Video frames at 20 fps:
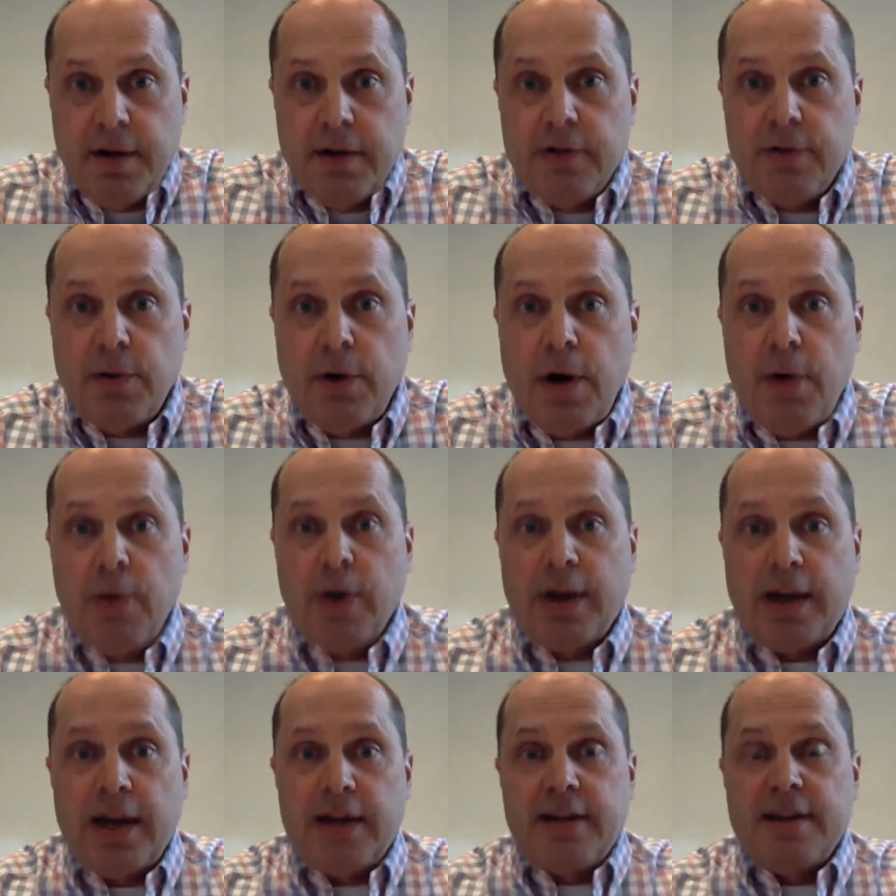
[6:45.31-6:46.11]
Do I want
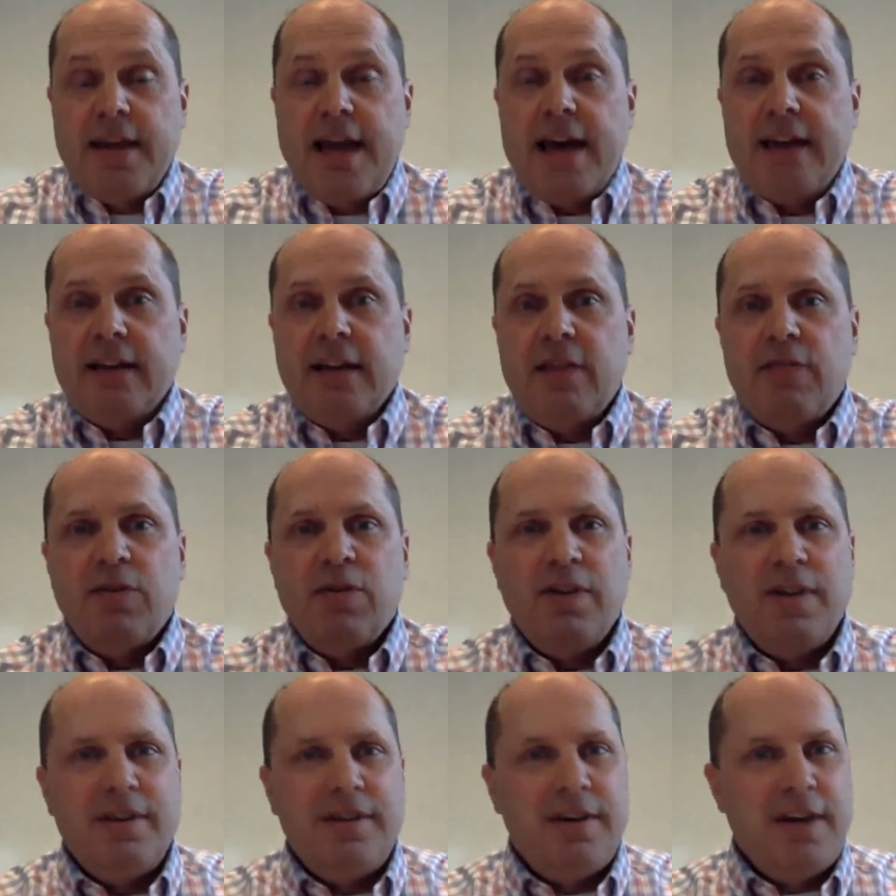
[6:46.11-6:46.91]
to get to that
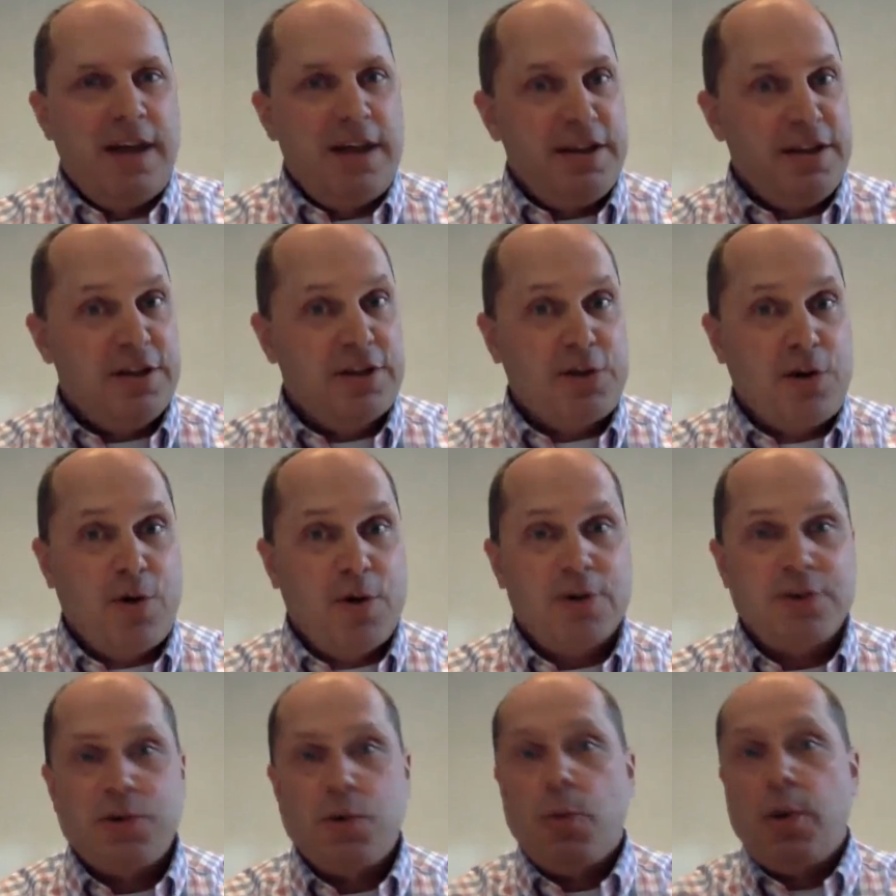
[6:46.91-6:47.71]
level? And in this
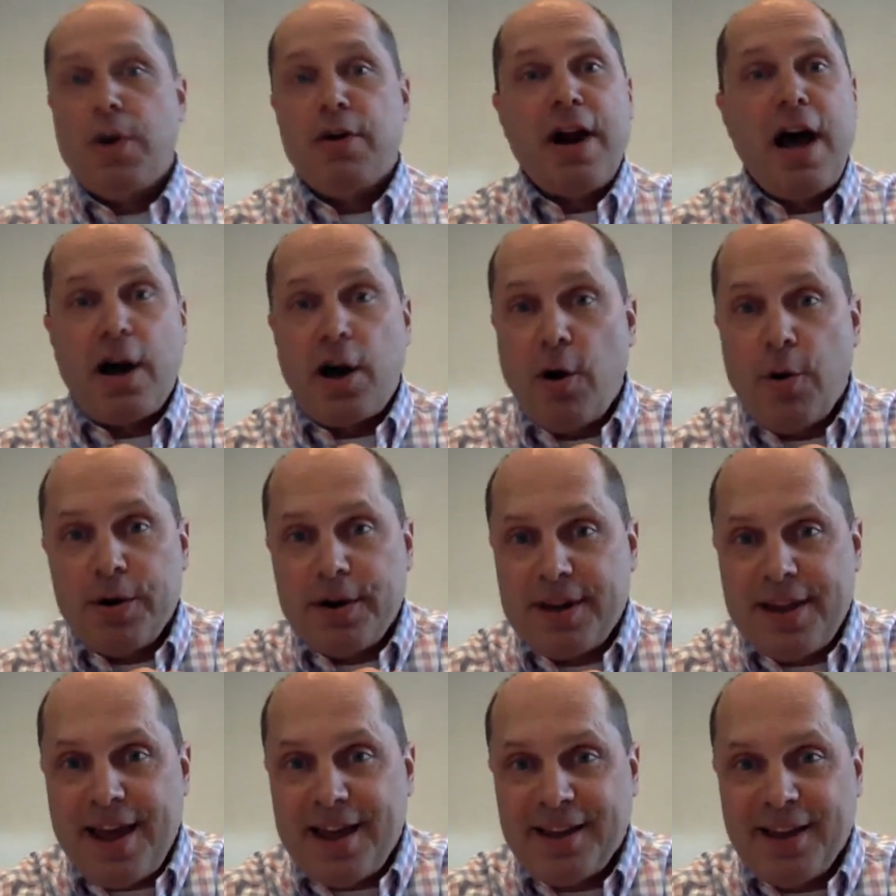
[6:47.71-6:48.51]
course, we are not going
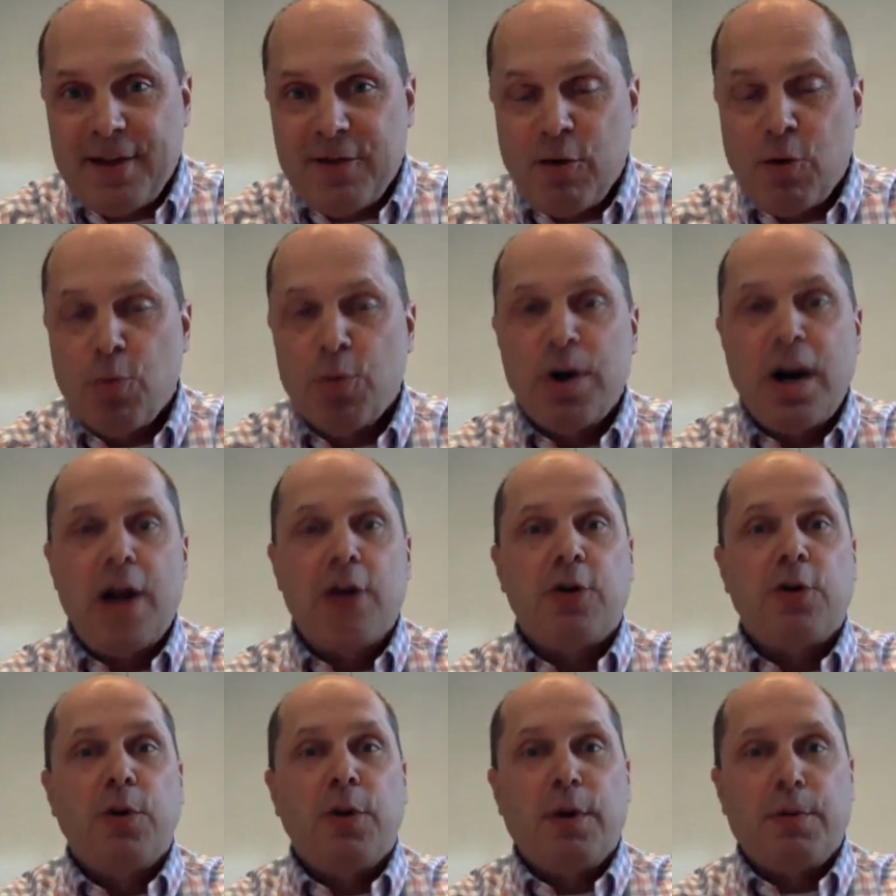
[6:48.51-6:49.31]
to that level. We're
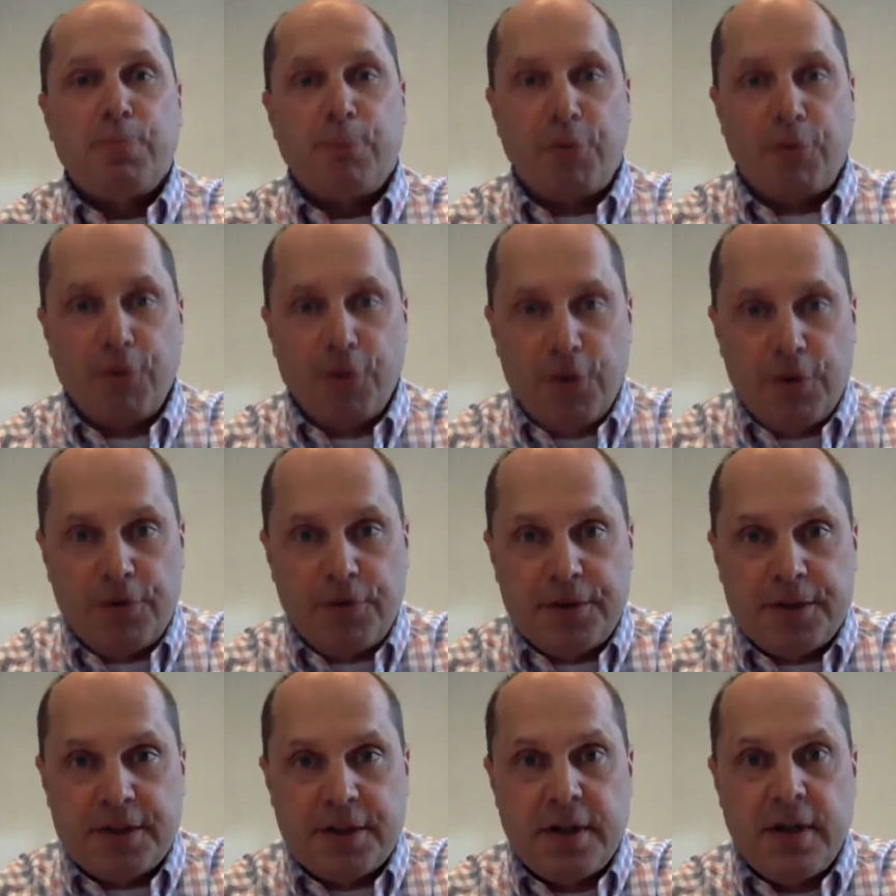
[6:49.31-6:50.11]
not doing
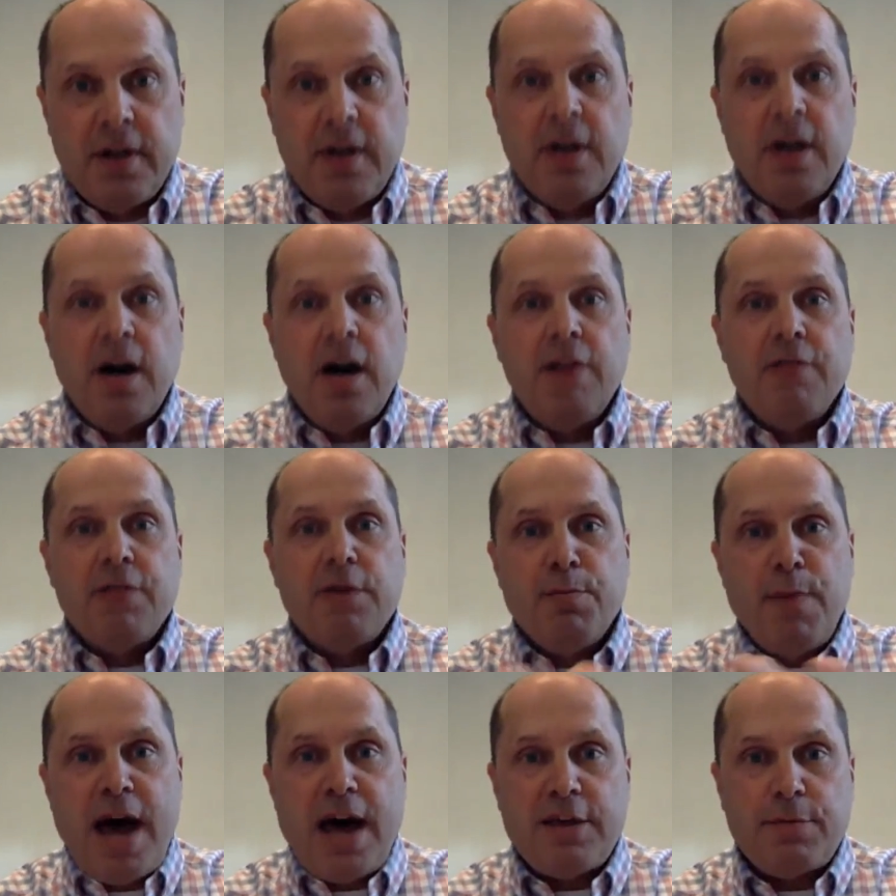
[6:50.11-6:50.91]
proofs of the
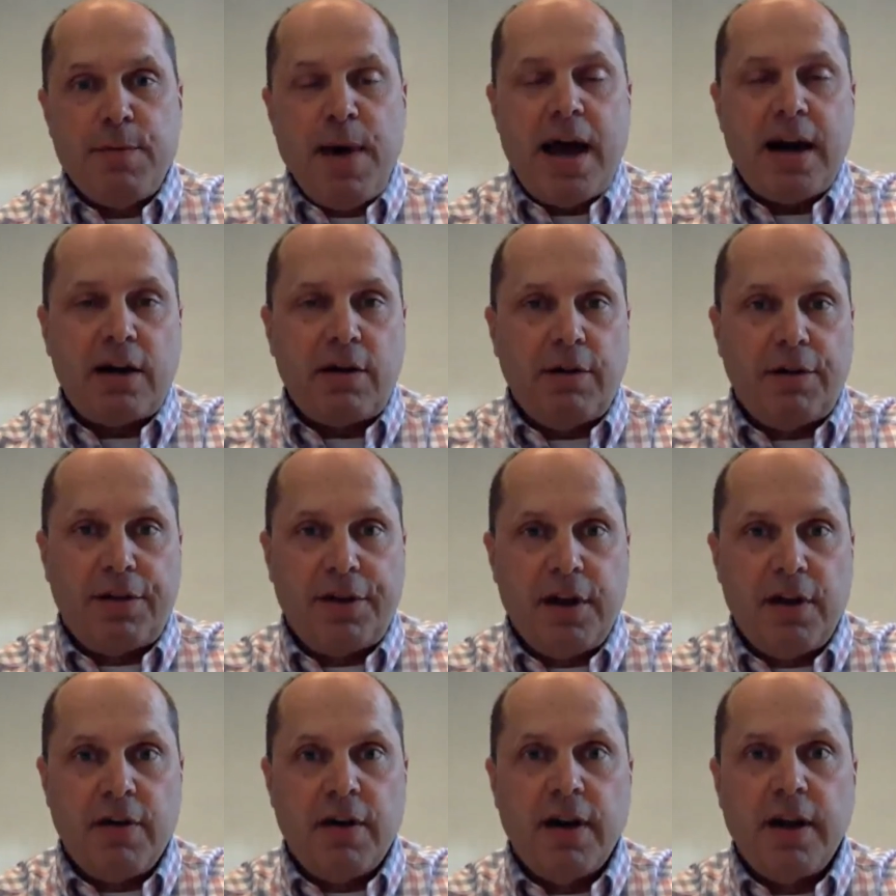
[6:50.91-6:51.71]
mathematical
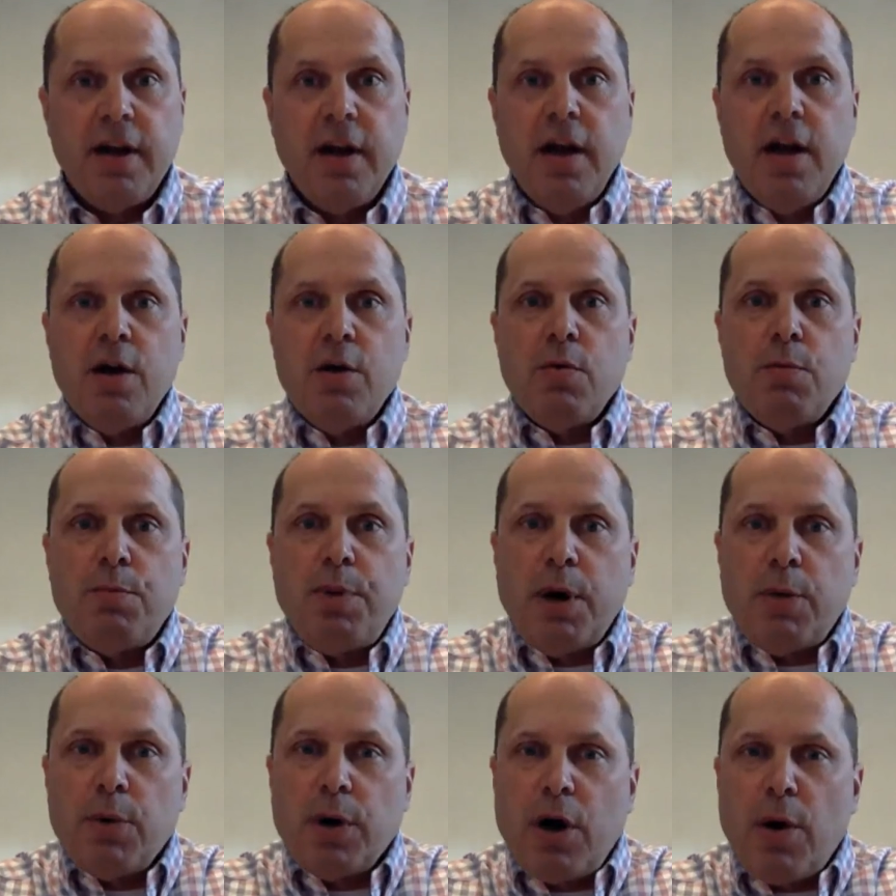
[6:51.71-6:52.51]
theory,
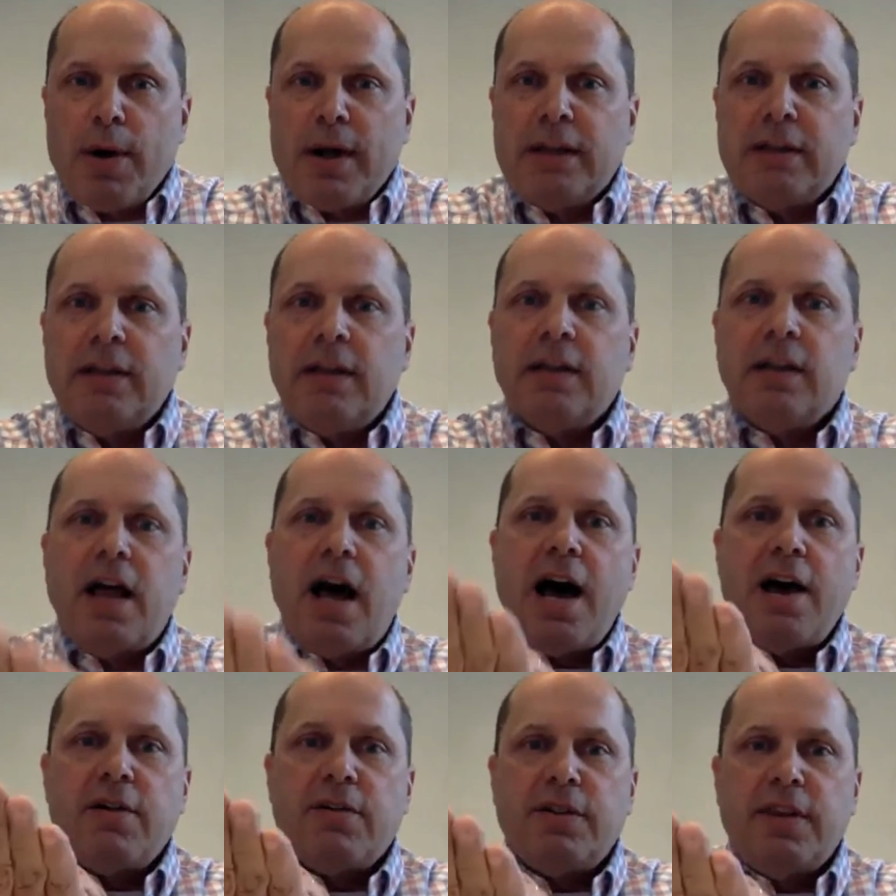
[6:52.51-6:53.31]
but we're going a little
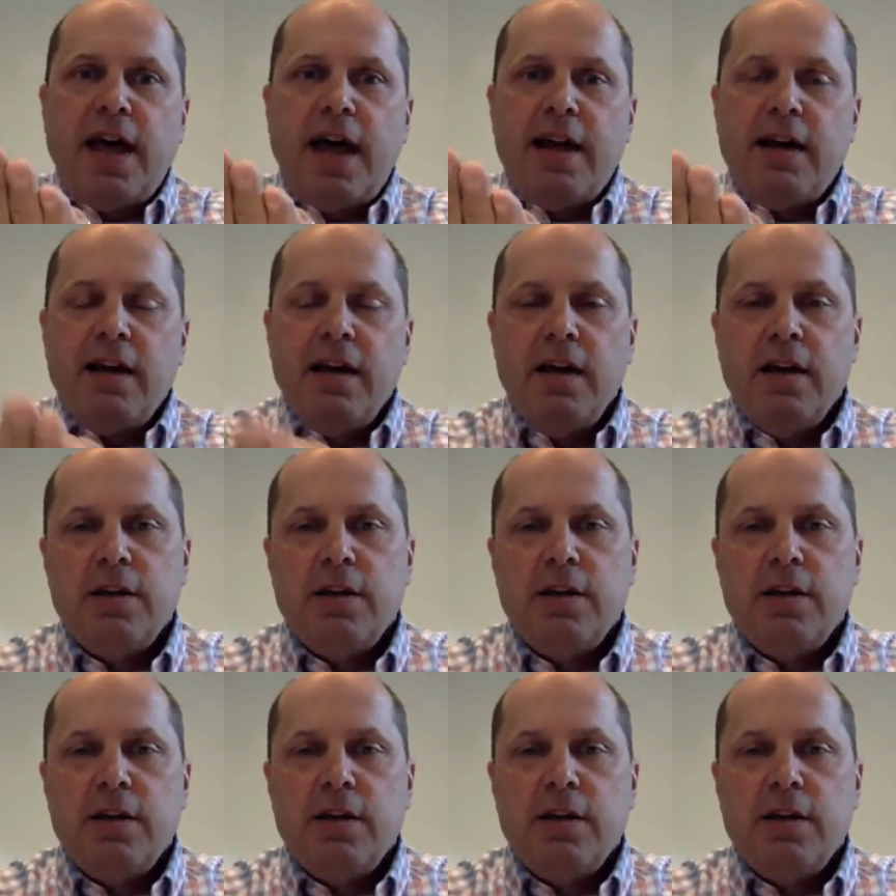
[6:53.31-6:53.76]
higher than that.